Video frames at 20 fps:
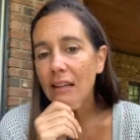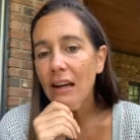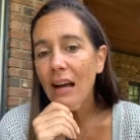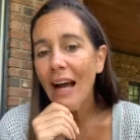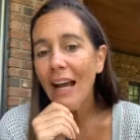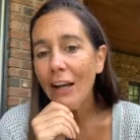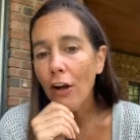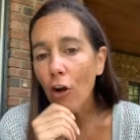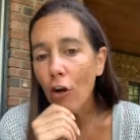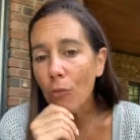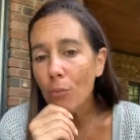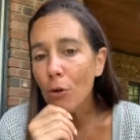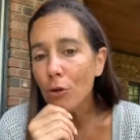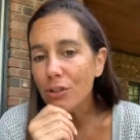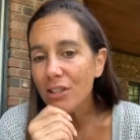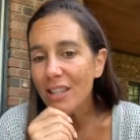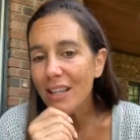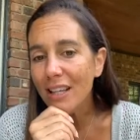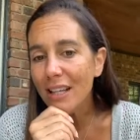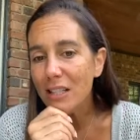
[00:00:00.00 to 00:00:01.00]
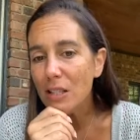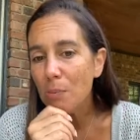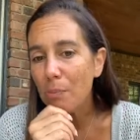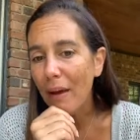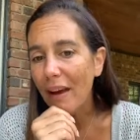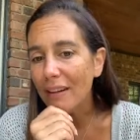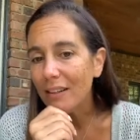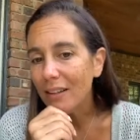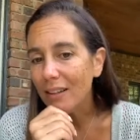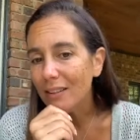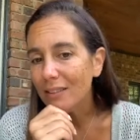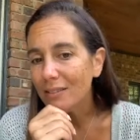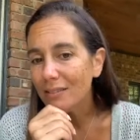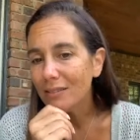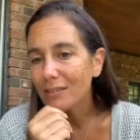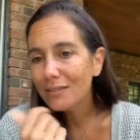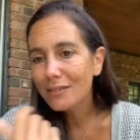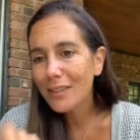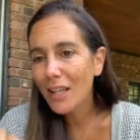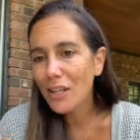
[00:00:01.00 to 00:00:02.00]
I almost think it's better
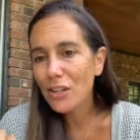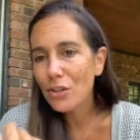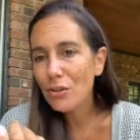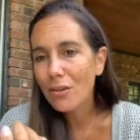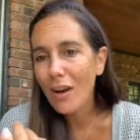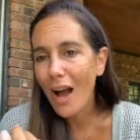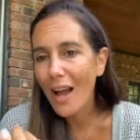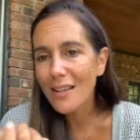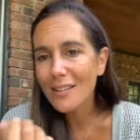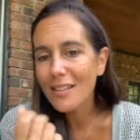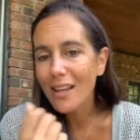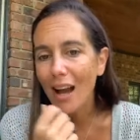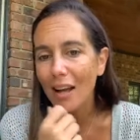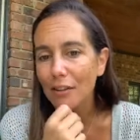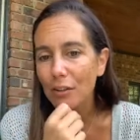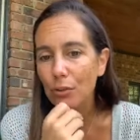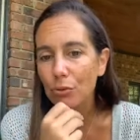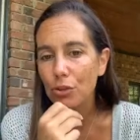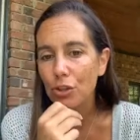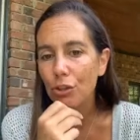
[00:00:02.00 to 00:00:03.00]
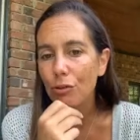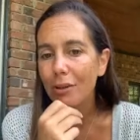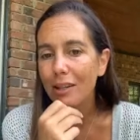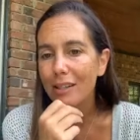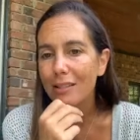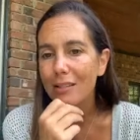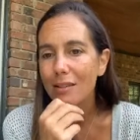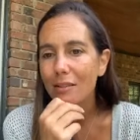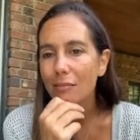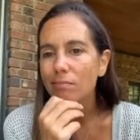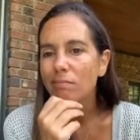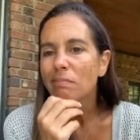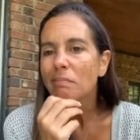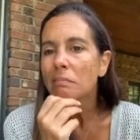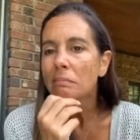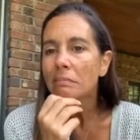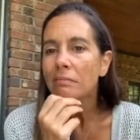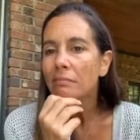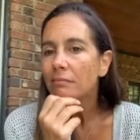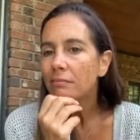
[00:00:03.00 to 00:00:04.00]
that you guys got no
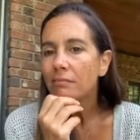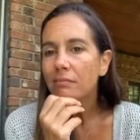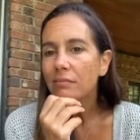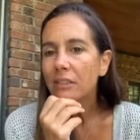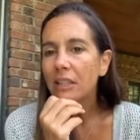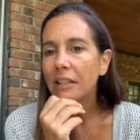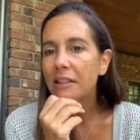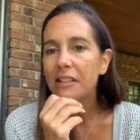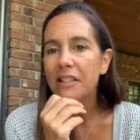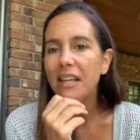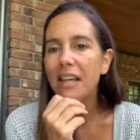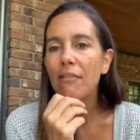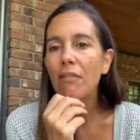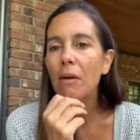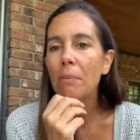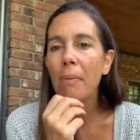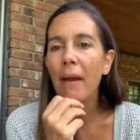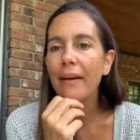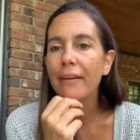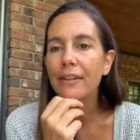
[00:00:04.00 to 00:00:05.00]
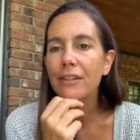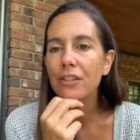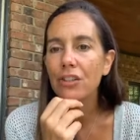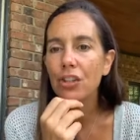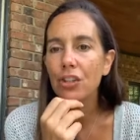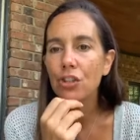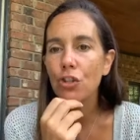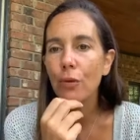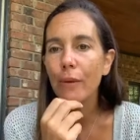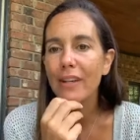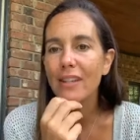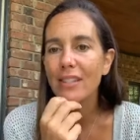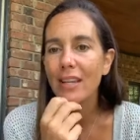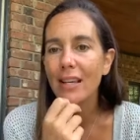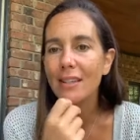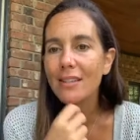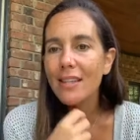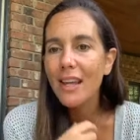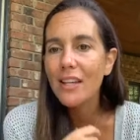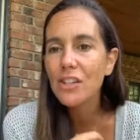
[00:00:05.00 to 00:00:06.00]
choice. Because giving parents the choice,
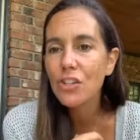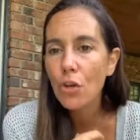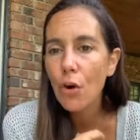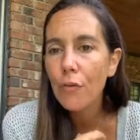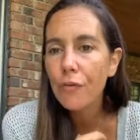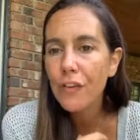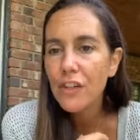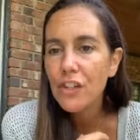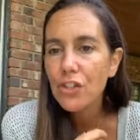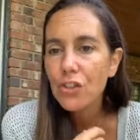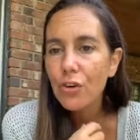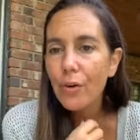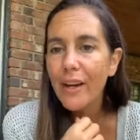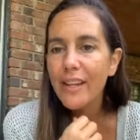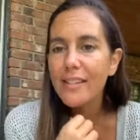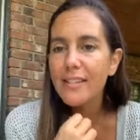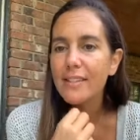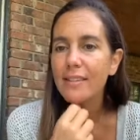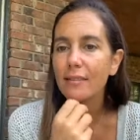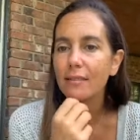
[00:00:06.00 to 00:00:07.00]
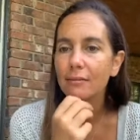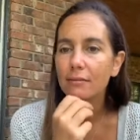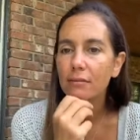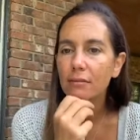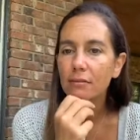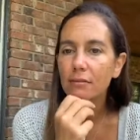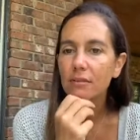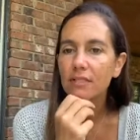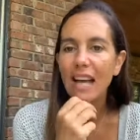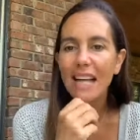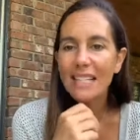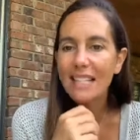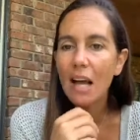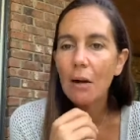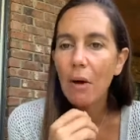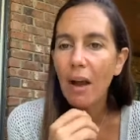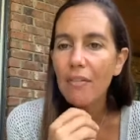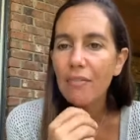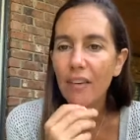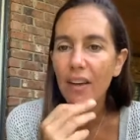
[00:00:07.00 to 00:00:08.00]
it's like Sophie's choice that's how
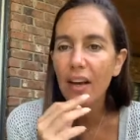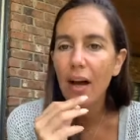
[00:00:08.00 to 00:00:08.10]
I feel